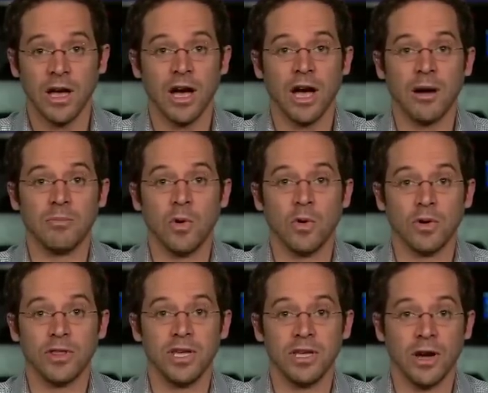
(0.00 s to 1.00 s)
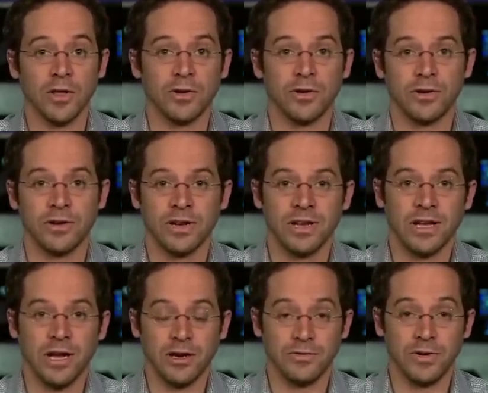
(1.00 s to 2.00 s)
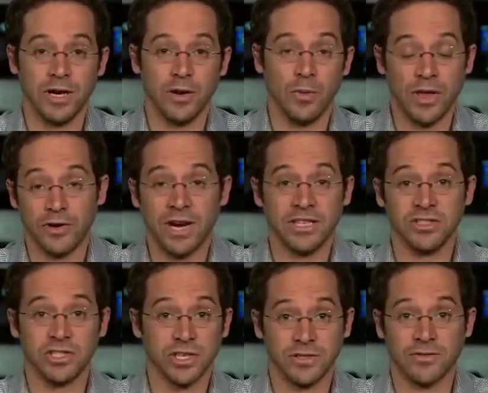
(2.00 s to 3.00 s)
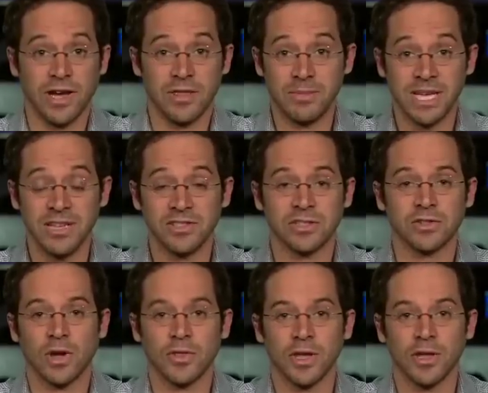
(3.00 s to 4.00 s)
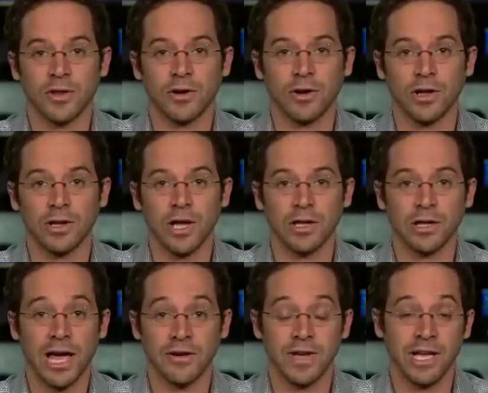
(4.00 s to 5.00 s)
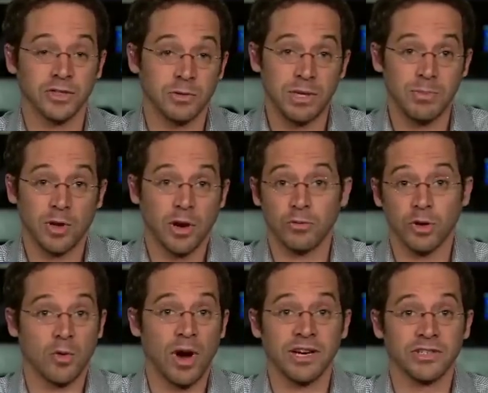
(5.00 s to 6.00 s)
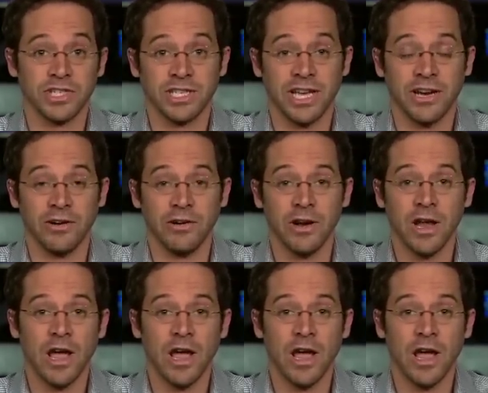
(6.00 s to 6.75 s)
or the other of whether ends justify the means. And so I think there are a lot of angles, and people aren't required to care.